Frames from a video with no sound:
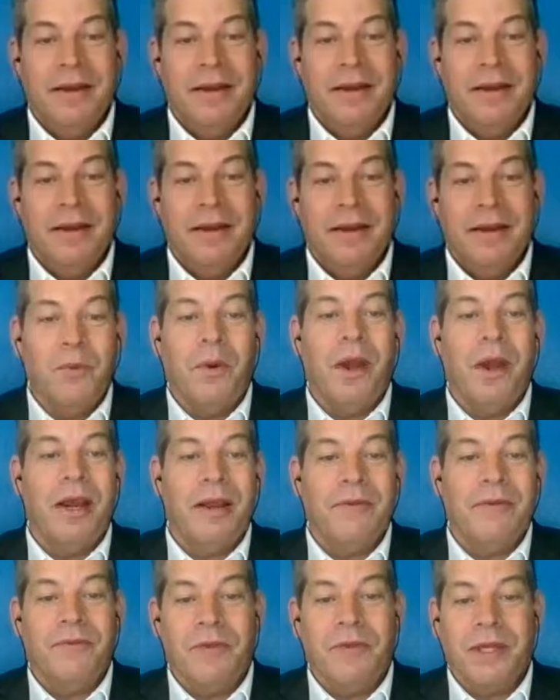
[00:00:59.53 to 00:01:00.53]
getting
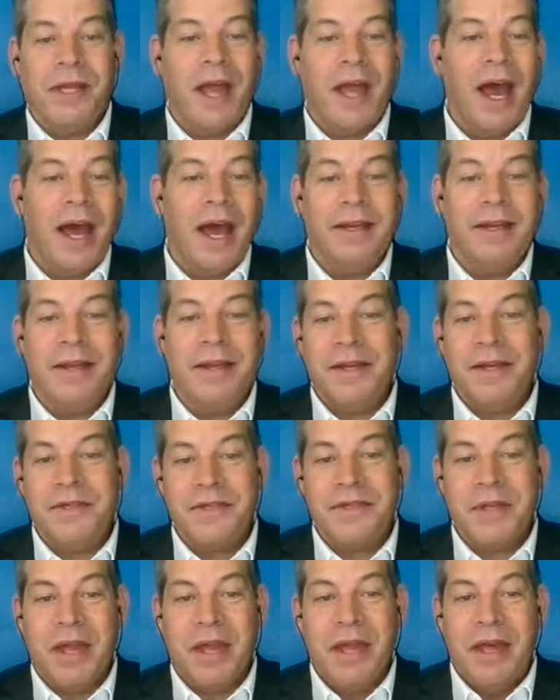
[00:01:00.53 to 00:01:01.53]
ready for the
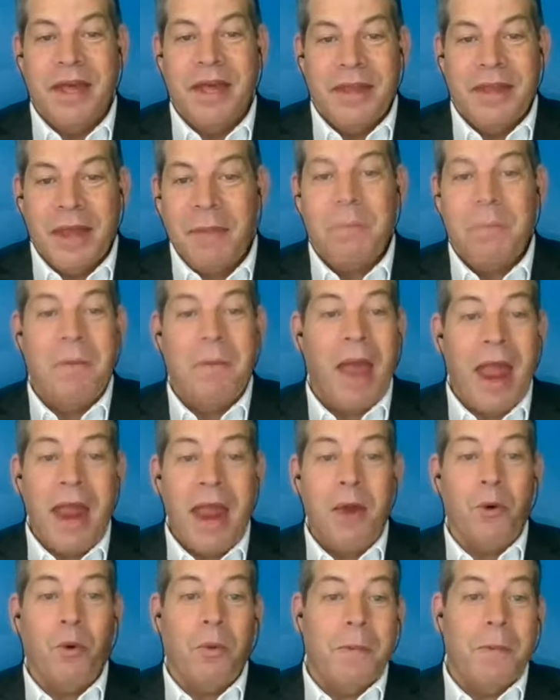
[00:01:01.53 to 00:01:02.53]
contest that may
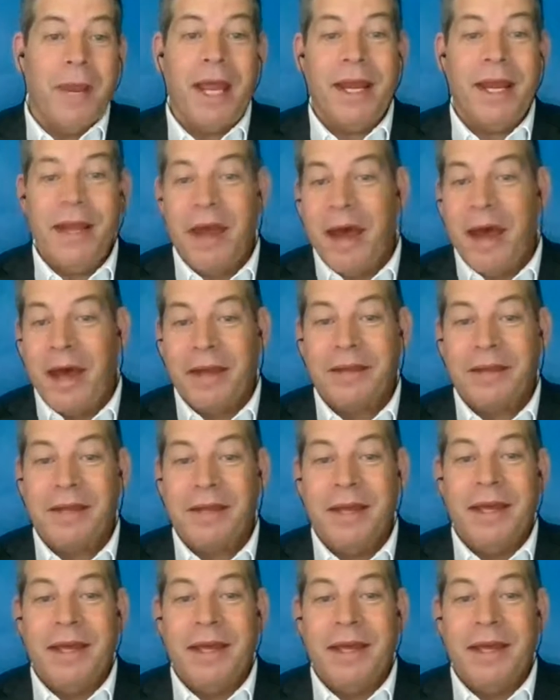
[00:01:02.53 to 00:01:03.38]
or may not